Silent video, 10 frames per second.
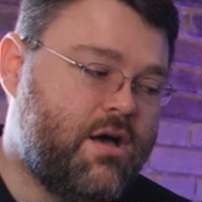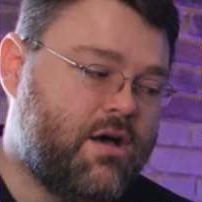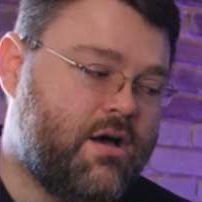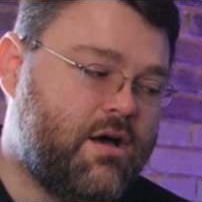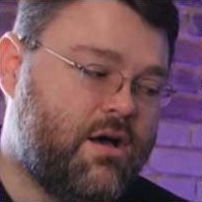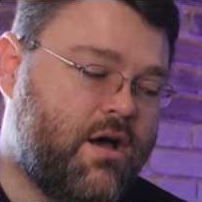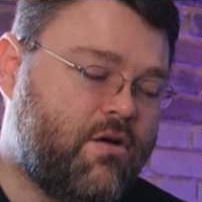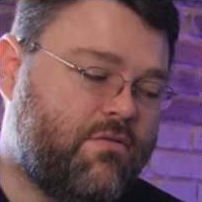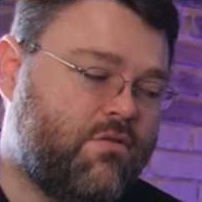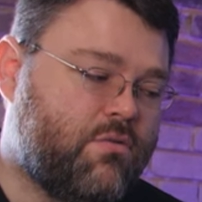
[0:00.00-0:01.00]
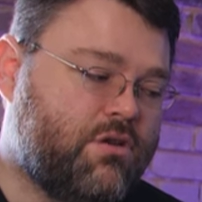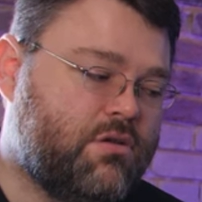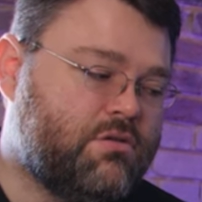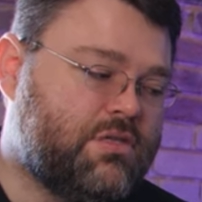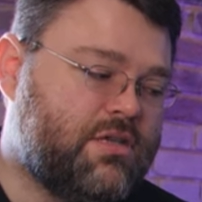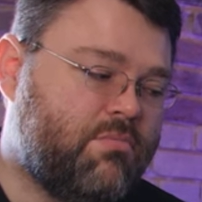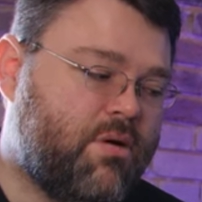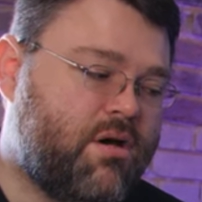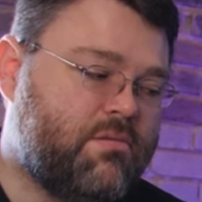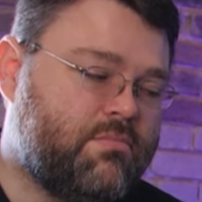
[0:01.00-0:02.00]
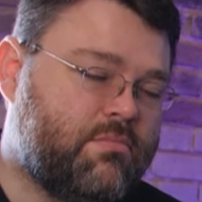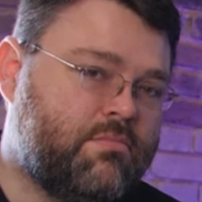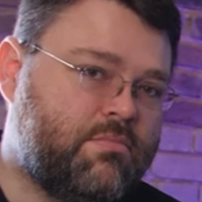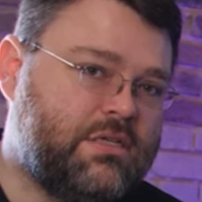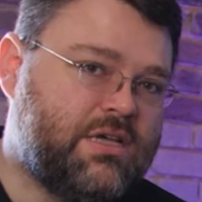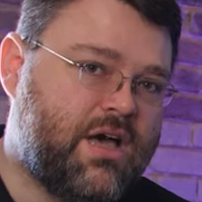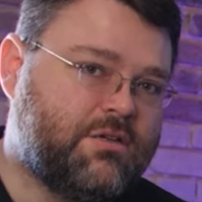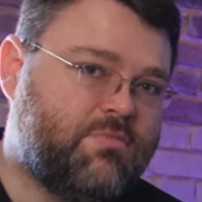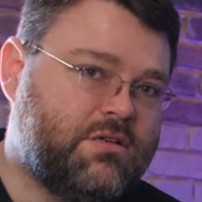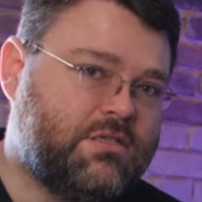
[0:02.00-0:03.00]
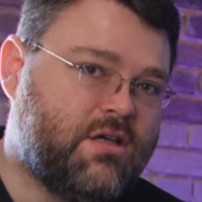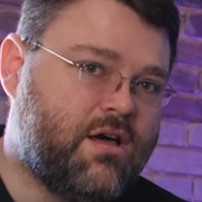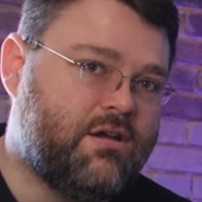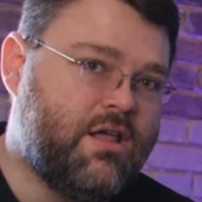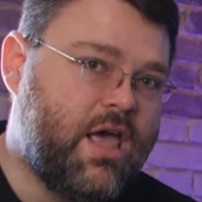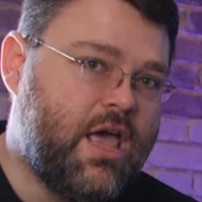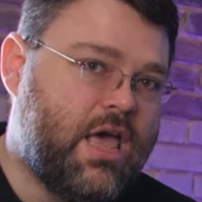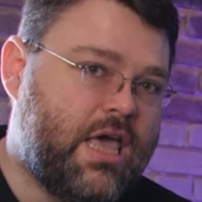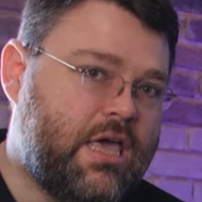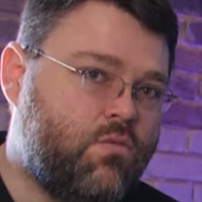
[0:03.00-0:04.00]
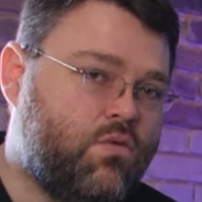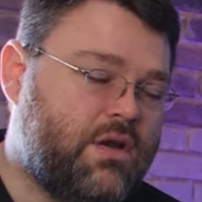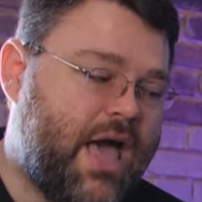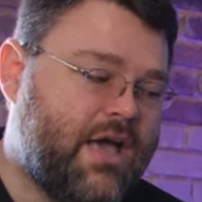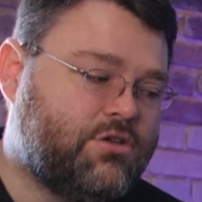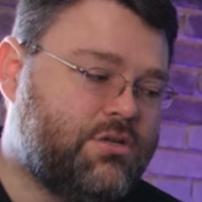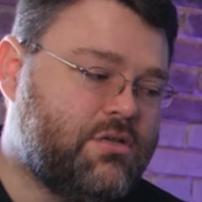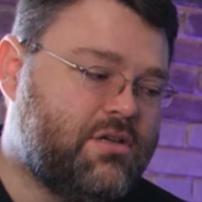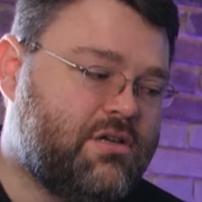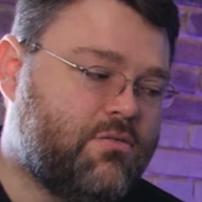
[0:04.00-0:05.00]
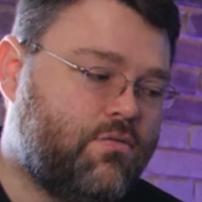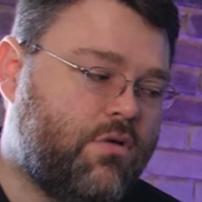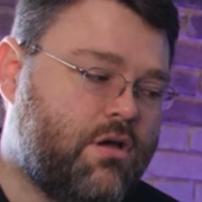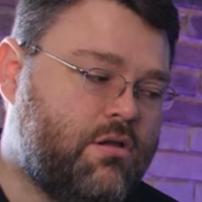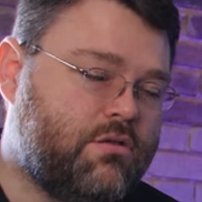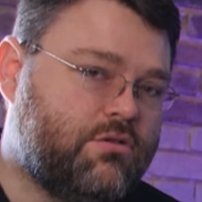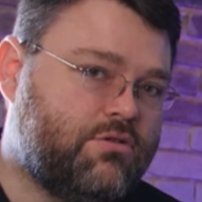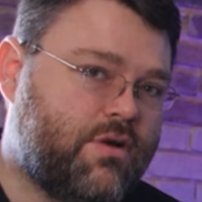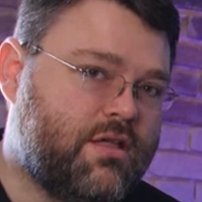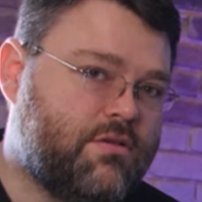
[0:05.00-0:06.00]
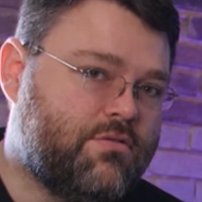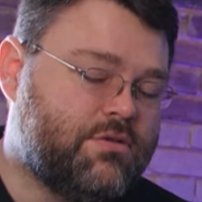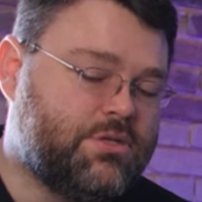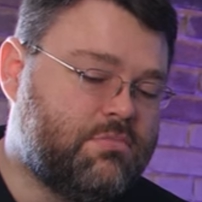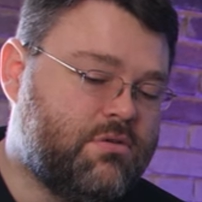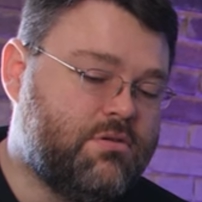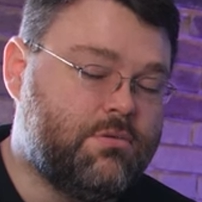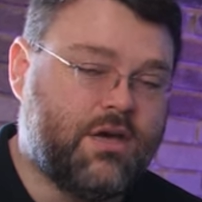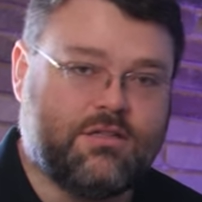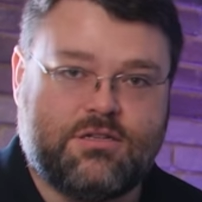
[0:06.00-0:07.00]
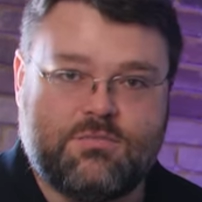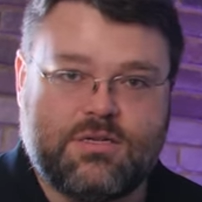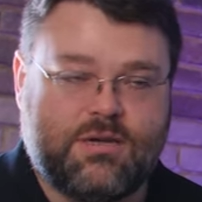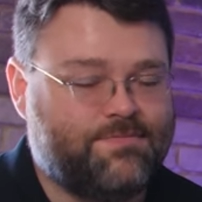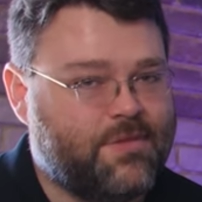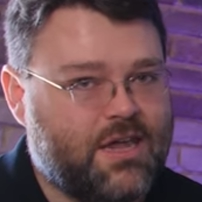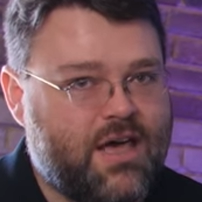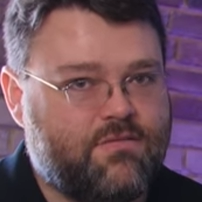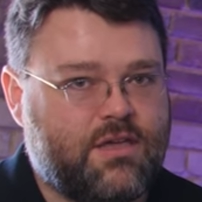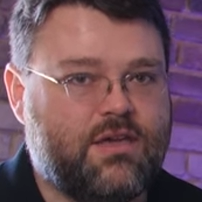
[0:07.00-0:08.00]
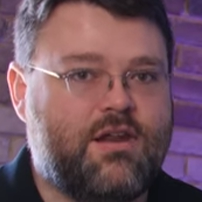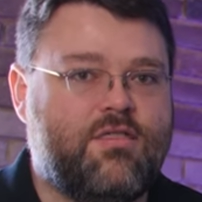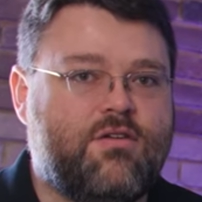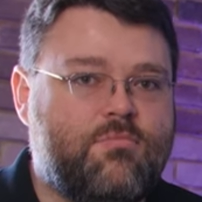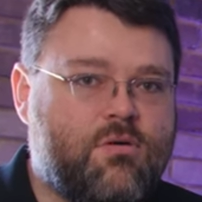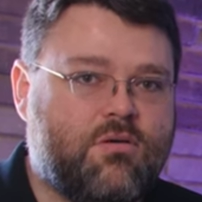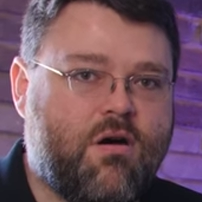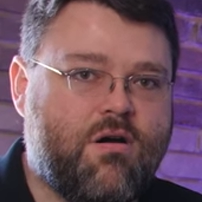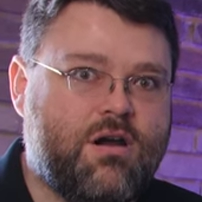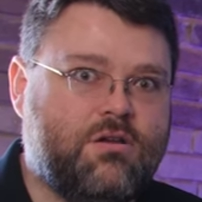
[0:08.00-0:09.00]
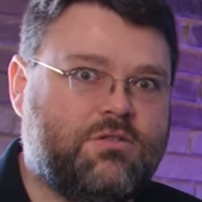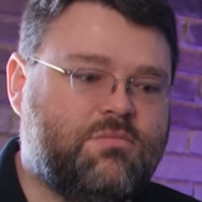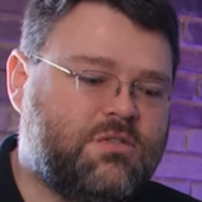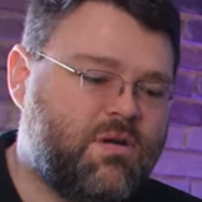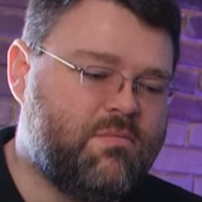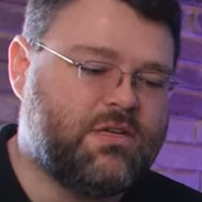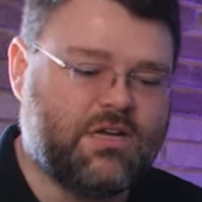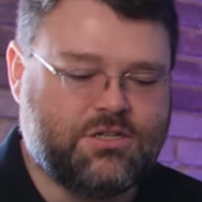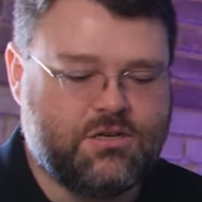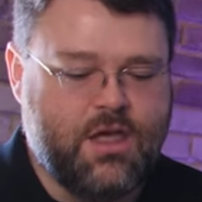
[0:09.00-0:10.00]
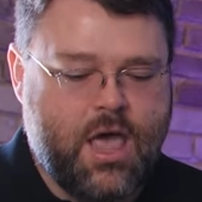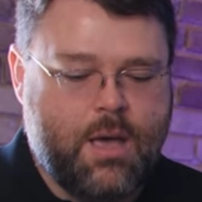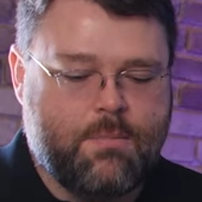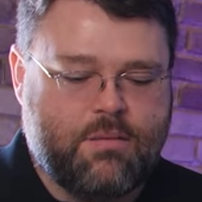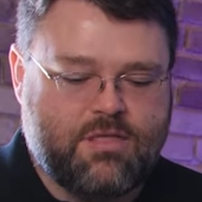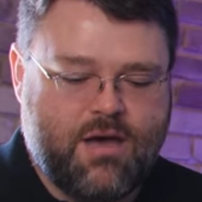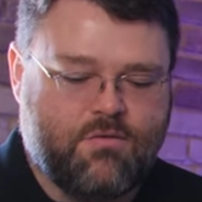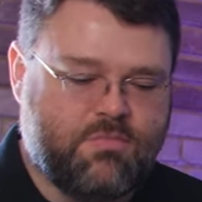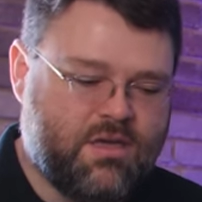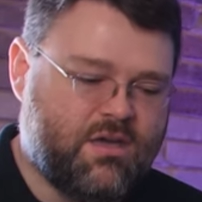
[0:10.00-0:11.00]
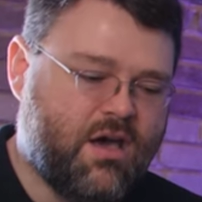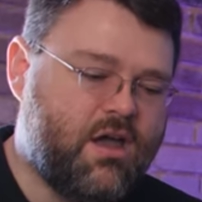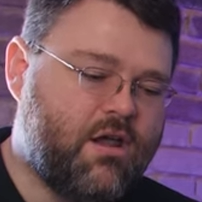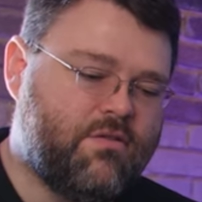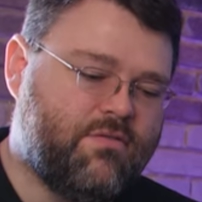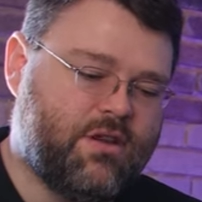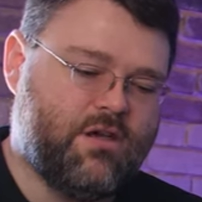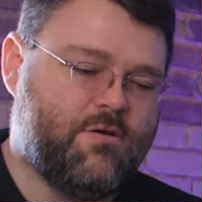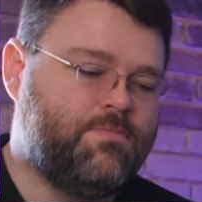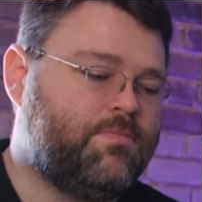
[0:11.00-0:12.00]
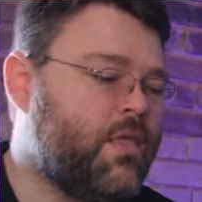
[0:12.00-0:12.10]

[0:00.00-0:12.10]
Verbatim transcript: uh, or if you were to use the bottom PCI Express slot, it would actually run directly through the CPU, not the chipset. Gonna have to get a Thunderbolt card and do some experimentation. Maybe that will be another video.